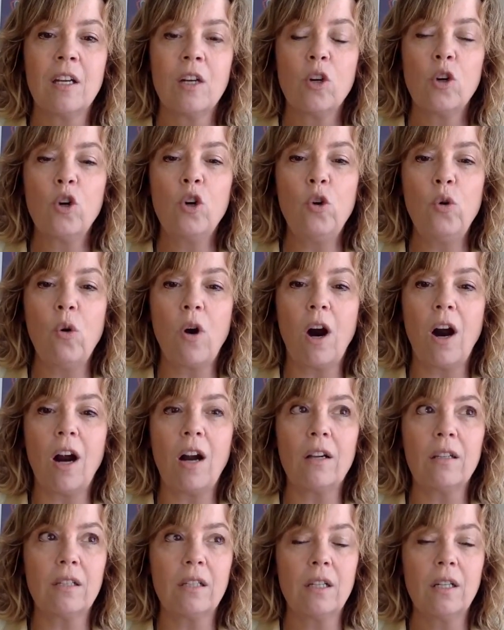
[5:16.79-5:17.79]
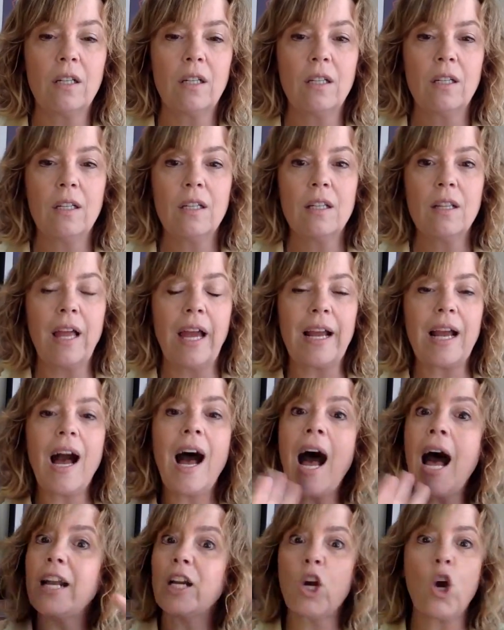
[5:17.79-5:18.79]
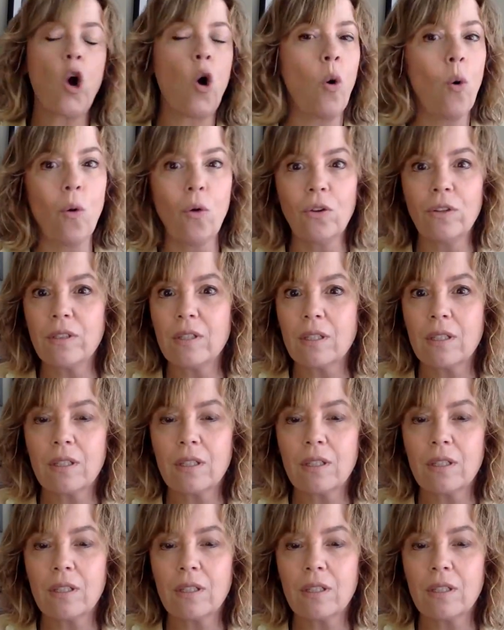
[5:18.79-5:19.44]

who are like hot and cold,